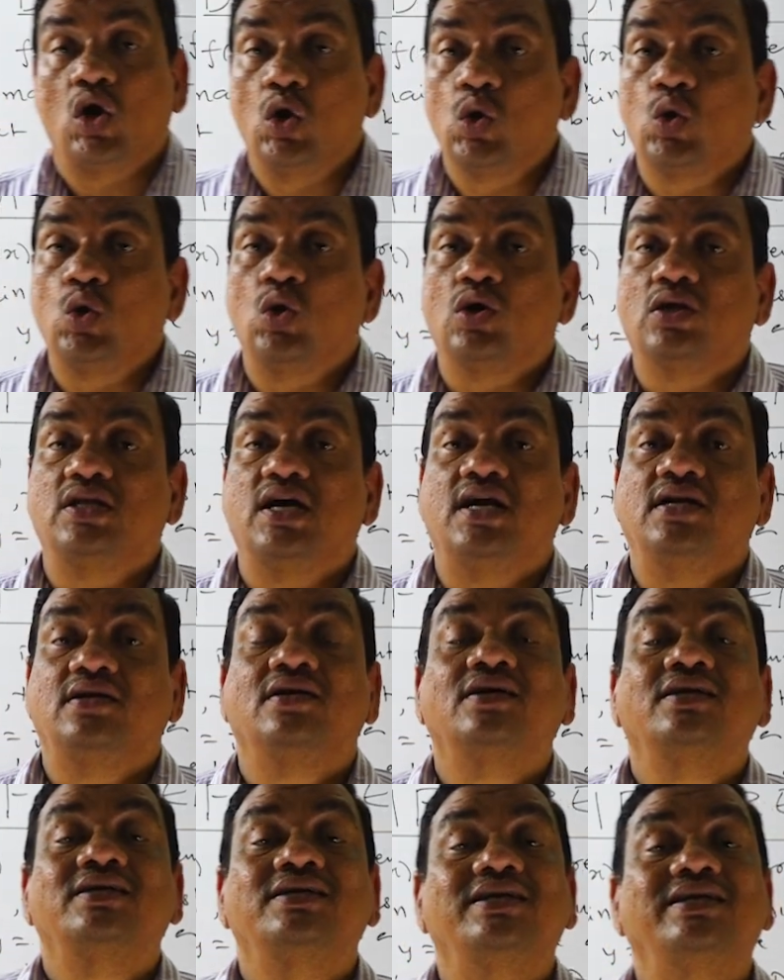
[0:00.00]
conclude that
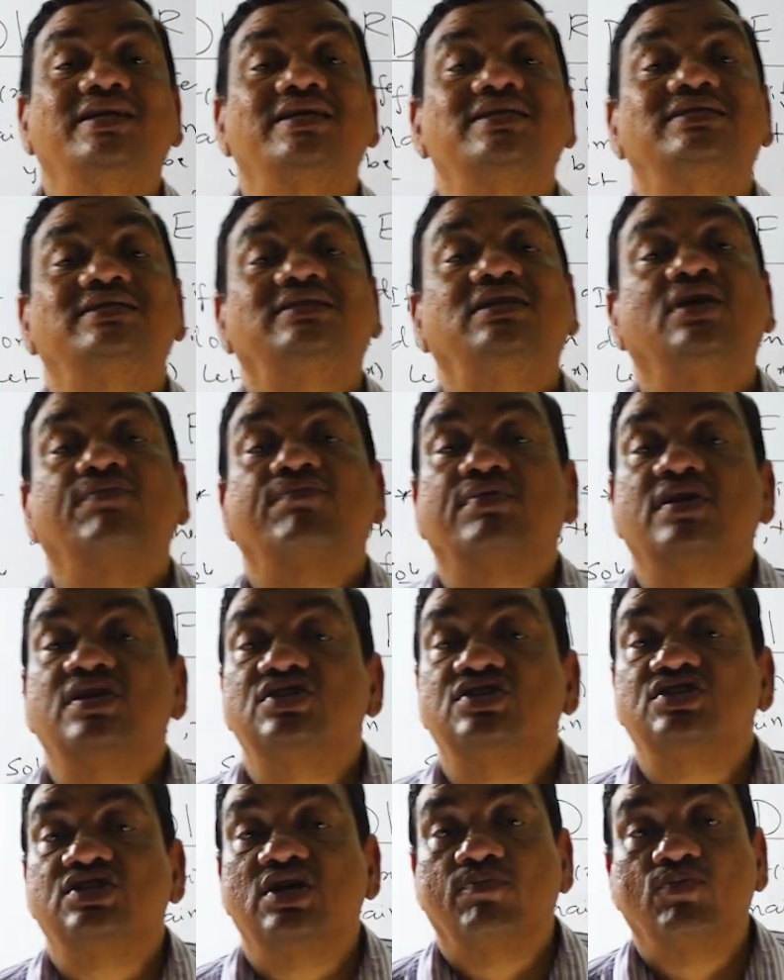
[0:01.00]
it is
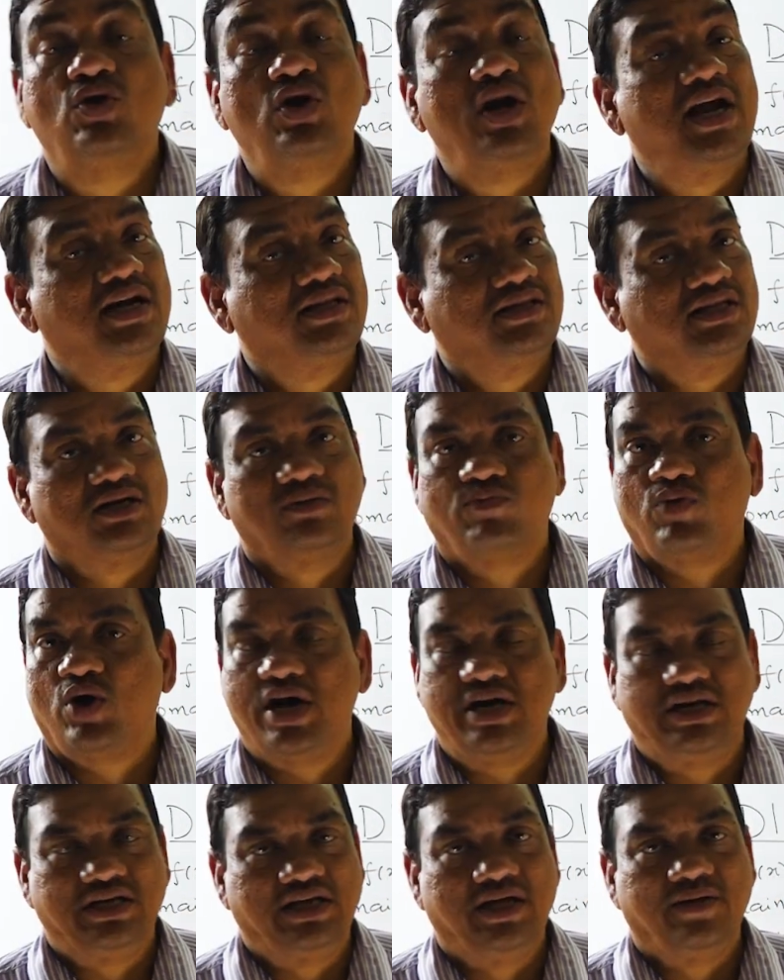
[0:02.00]
differentiable at that
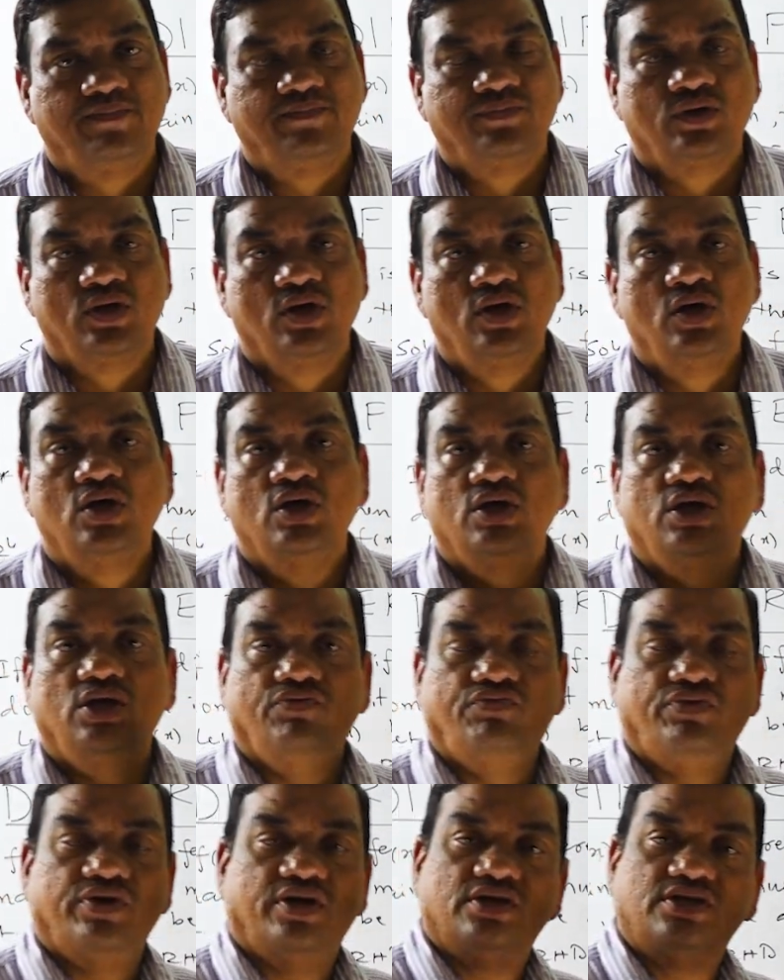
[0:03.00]
point a.
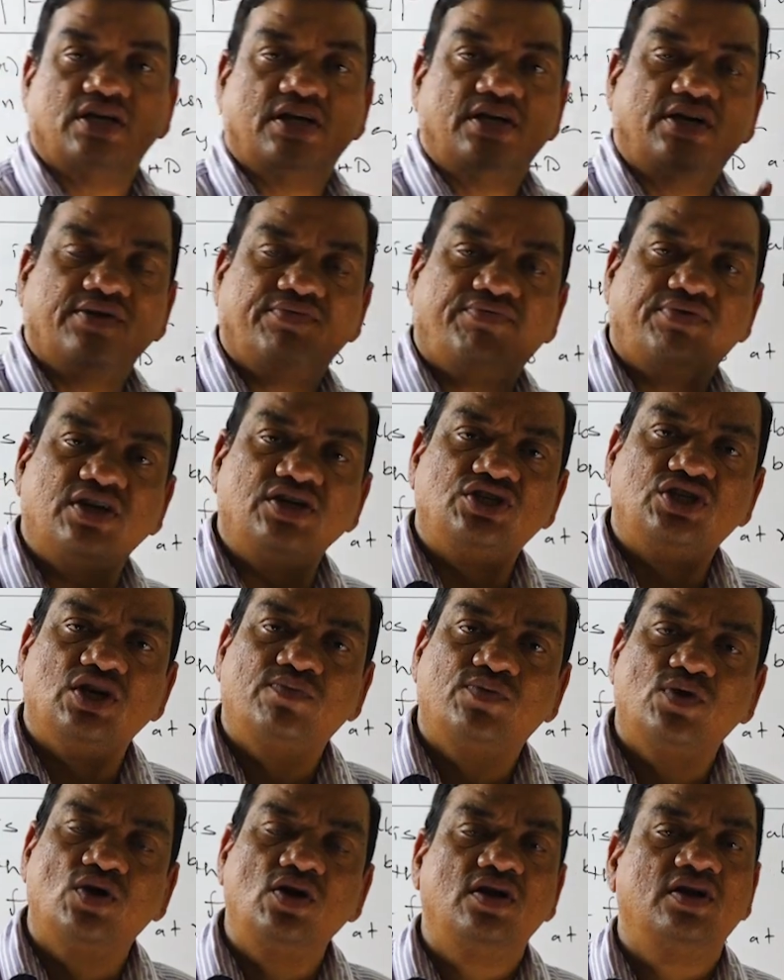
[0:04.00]
If it is a
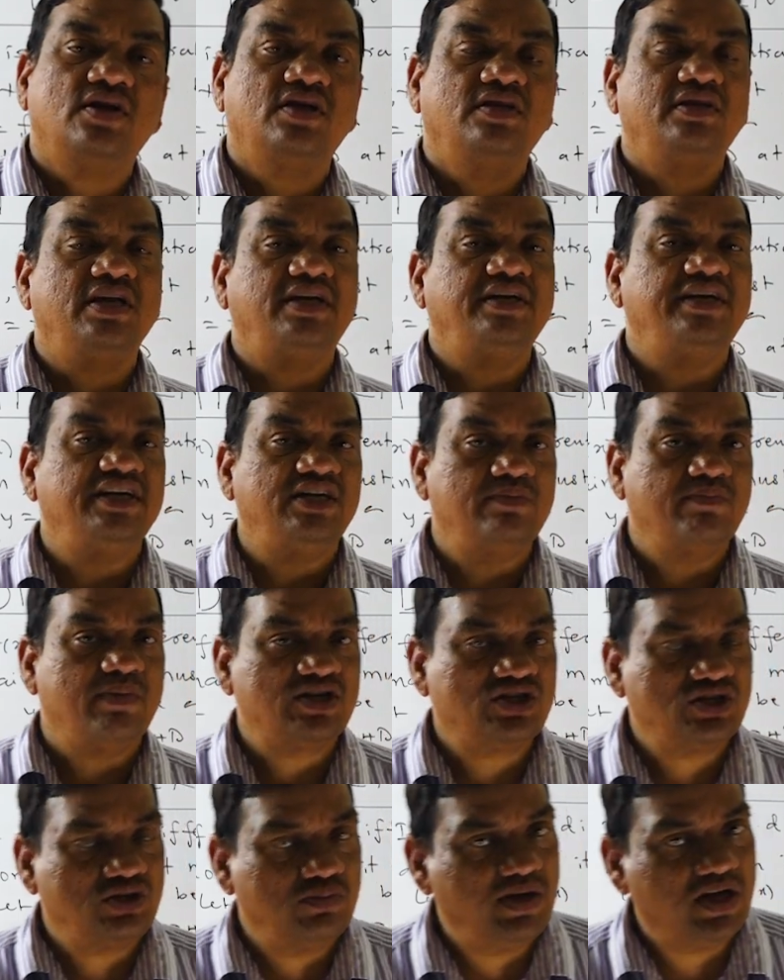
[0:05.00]
differentiable, then it
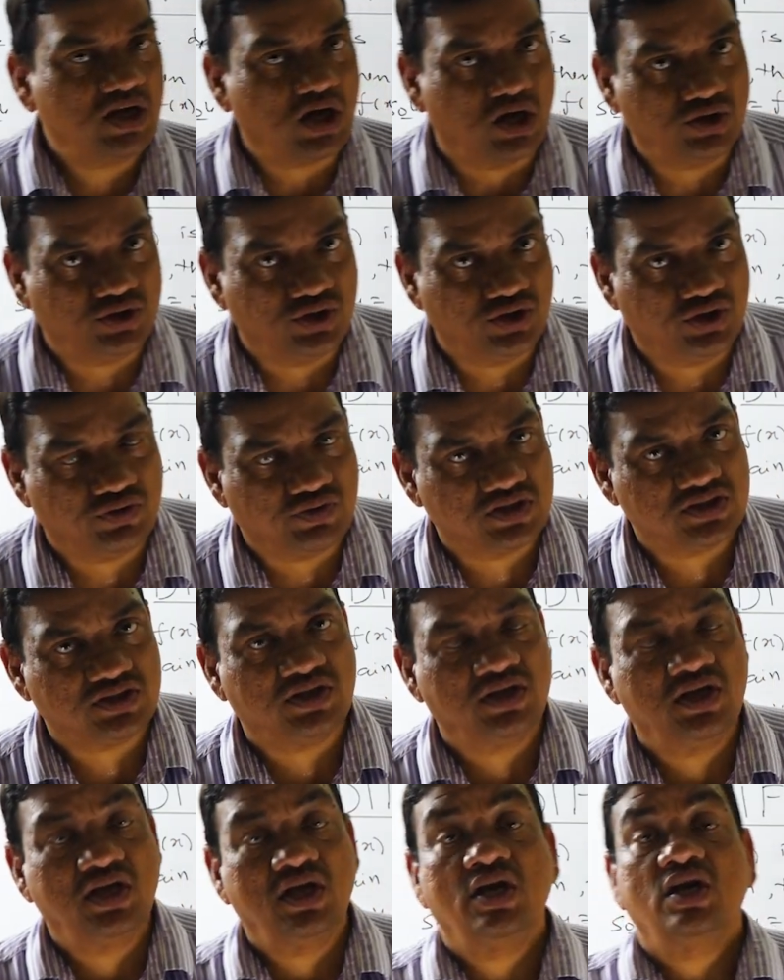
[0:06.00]
must be continuous.
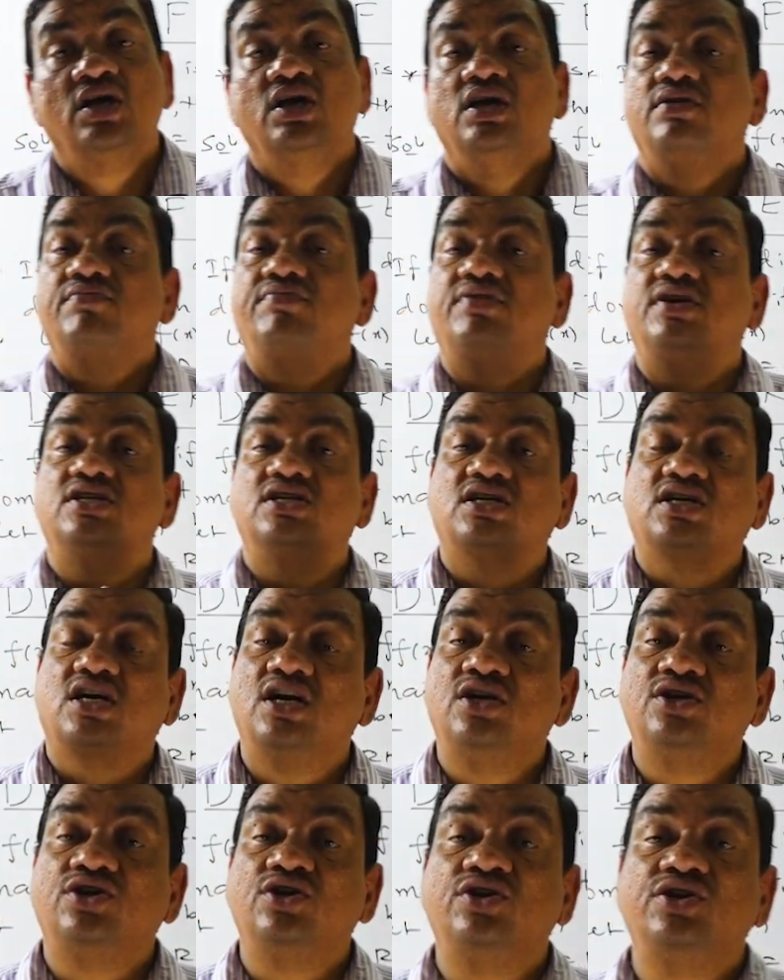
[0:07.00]
If it is a
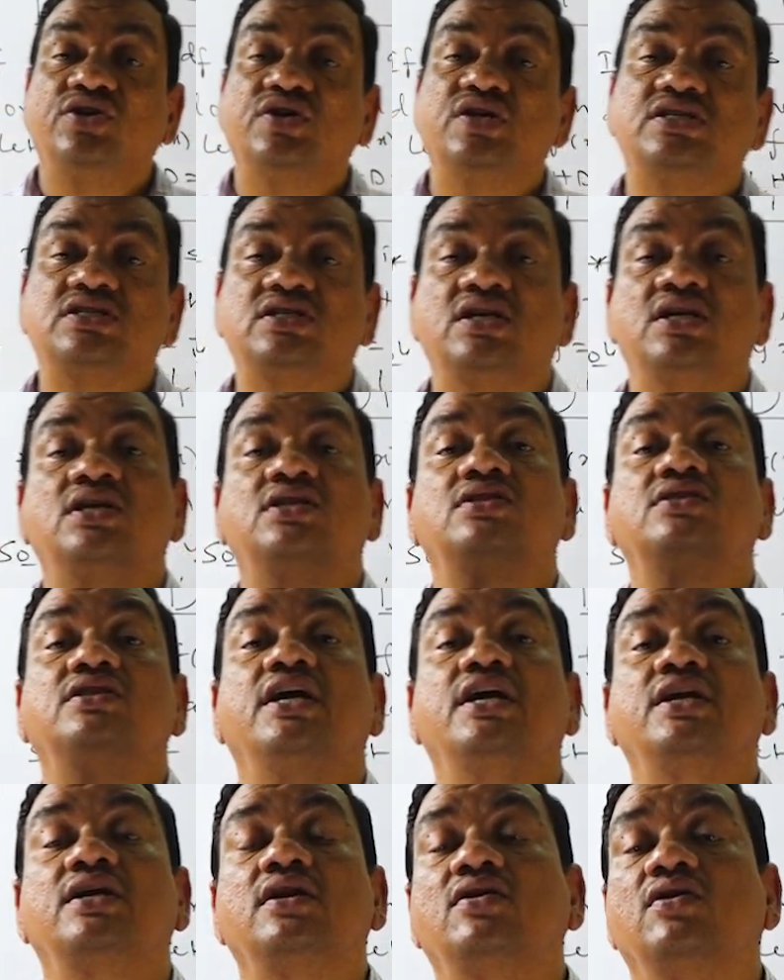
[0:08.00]
continuous,
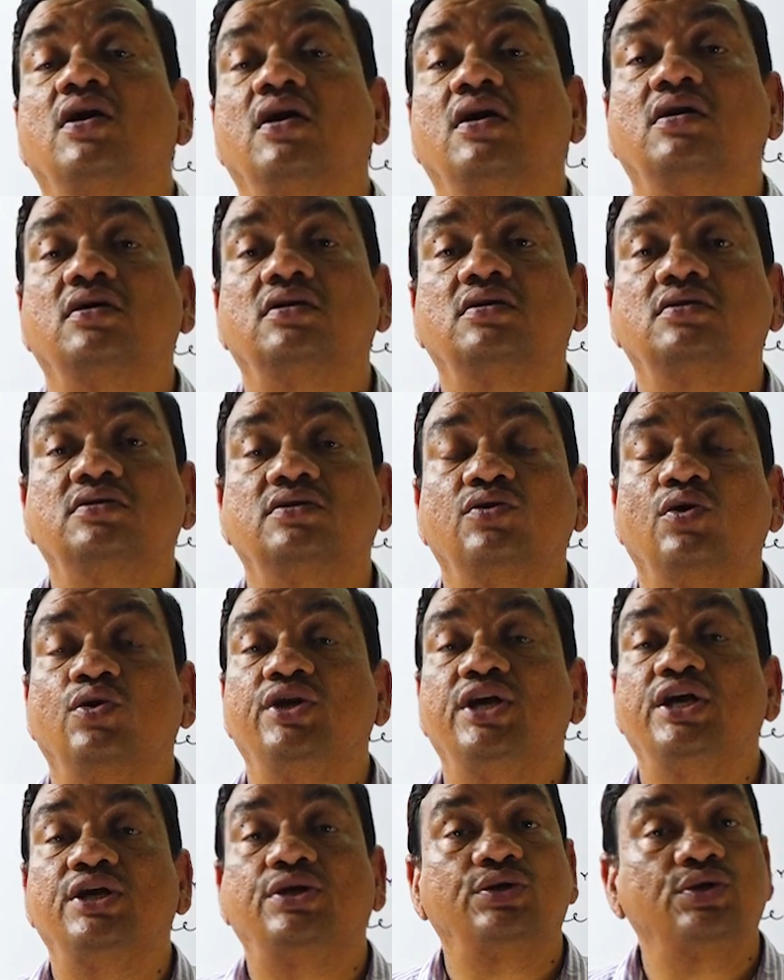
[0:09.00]
then no
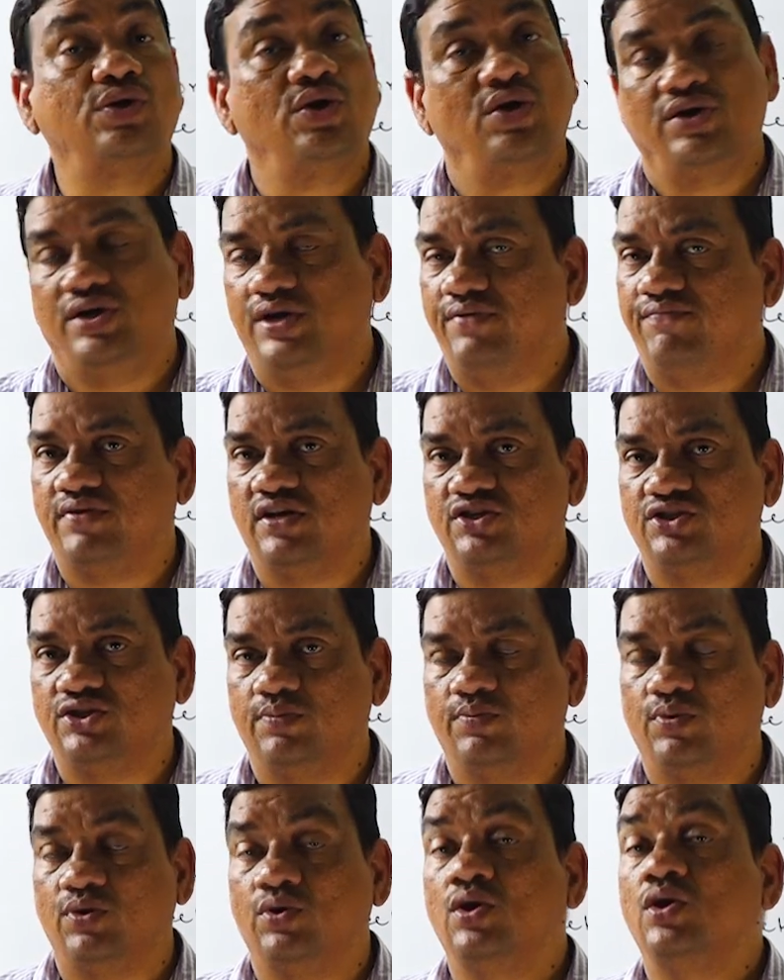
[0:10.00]
need to
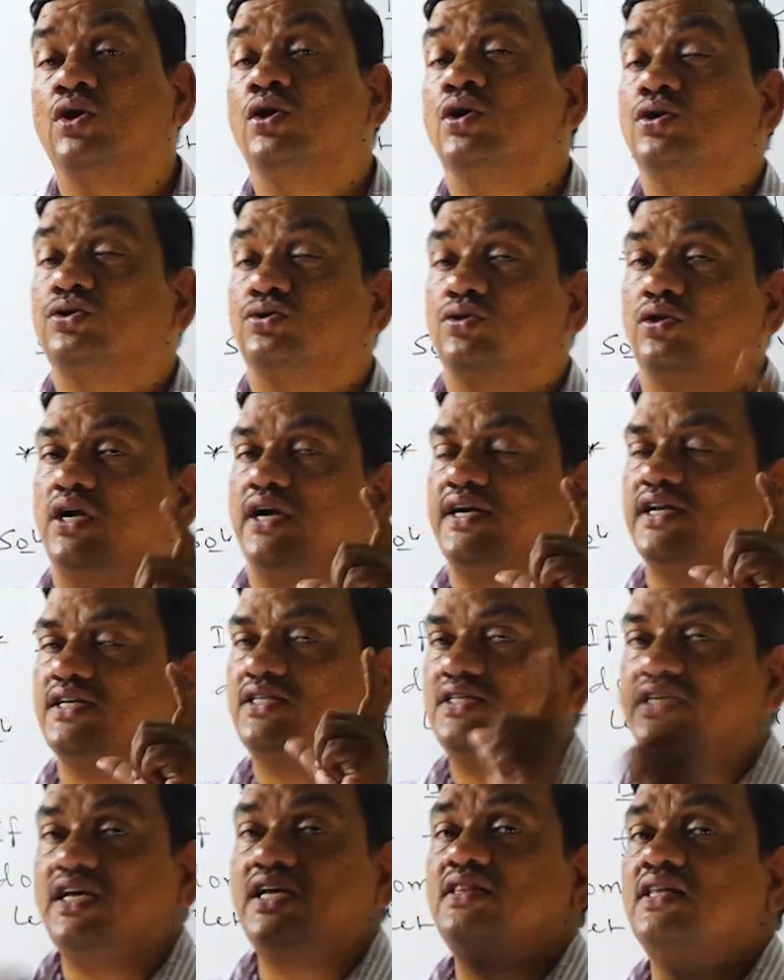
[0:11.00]
differentiable. So, let
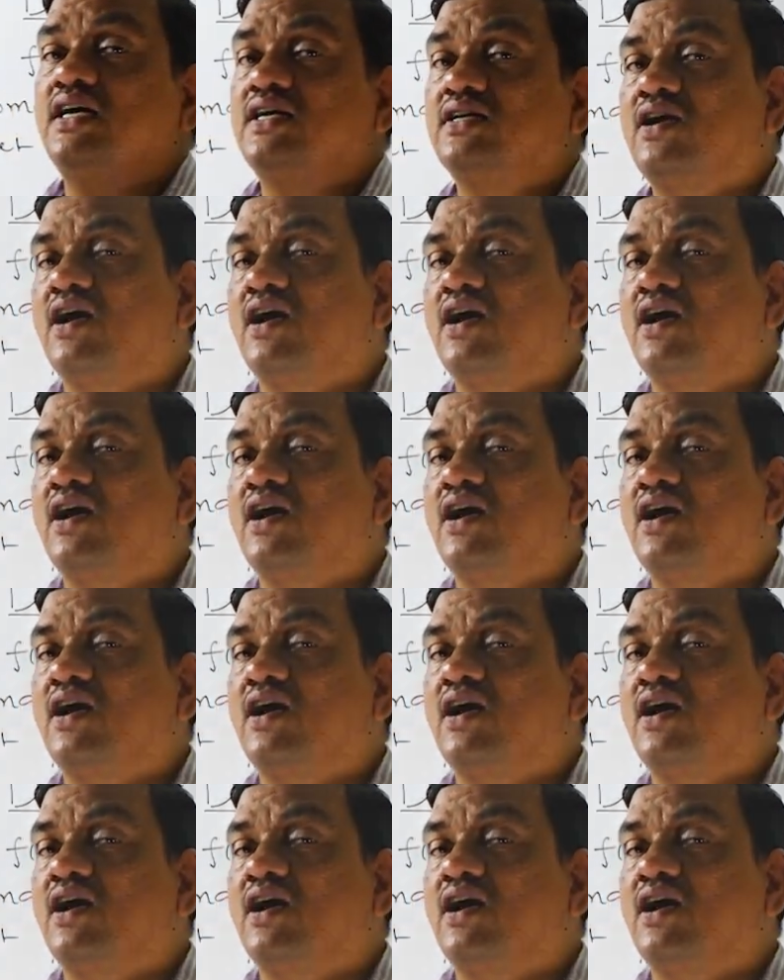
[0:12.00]
us see that